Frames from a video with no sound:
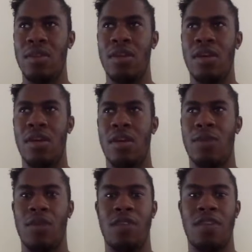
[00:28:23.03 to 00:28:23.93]
the
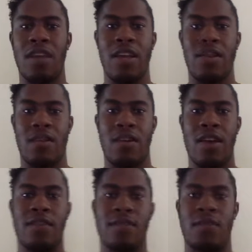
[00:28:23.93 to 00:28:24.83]
retained
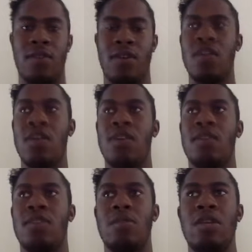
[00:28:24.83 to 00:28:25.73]
earnings, or
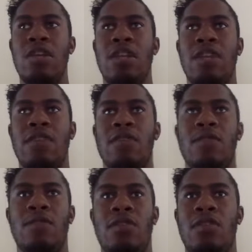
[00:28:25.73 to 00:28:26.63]
the money left
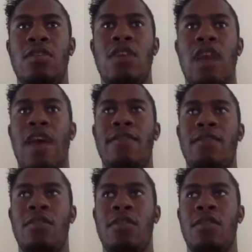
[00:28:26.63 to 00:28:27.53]
over
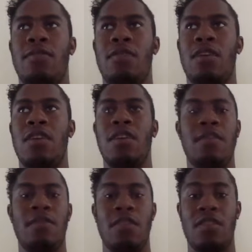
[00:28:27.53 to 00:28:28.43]
after fucking
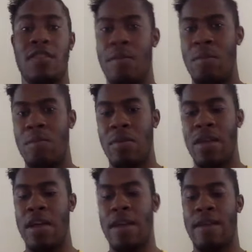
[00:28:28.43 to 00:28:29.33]
dividends have been
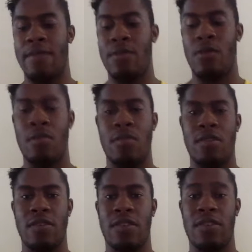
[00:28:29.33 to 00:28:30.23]
paid, after all
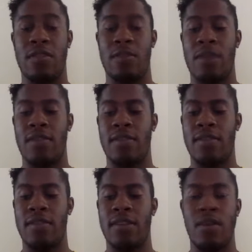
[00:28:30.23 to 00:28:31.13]
business
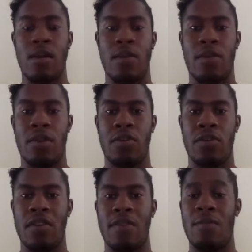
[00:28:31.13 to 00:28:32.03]
expenses and
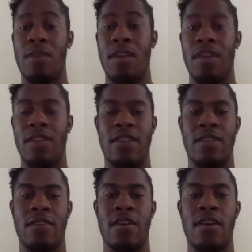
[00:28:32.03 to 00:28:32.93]
operations have been paid,
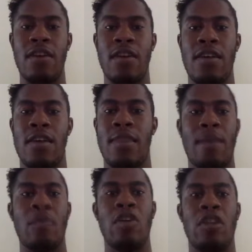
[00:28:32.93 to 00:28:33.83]
etc.
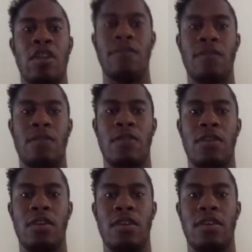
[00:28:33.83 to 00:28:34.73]
That money left
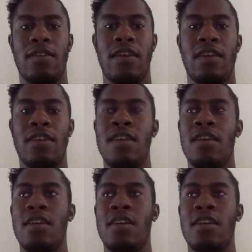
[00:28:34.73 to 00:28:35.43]
over. It's like,